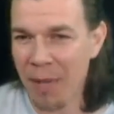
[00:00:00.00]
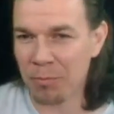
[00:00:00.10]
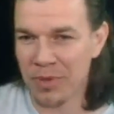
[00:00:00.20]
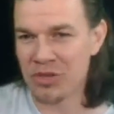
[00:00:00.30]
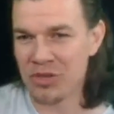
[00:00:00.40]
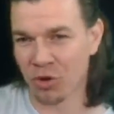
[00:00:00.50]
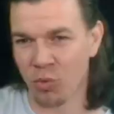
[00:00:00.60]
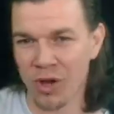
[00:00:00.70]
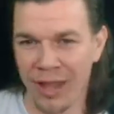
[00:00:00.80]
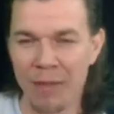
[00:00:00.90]
that be your
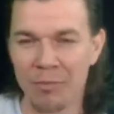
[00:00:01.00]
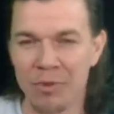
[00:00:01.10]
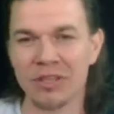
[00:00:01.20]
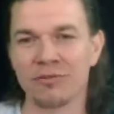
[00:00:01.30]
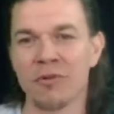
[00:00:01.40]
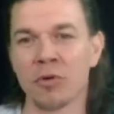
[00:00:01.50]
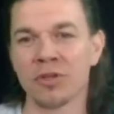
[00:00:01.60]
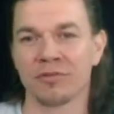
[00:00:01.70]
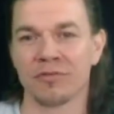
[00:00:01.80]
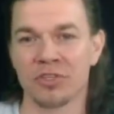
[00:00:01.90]
one habit that you
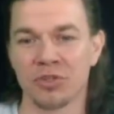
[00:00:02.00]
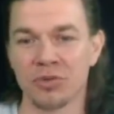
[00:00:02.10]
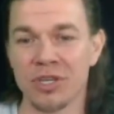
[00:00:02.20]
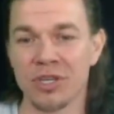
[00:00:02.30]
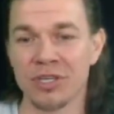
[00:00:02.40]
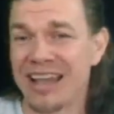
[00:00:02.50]
focus on for 2 weeks.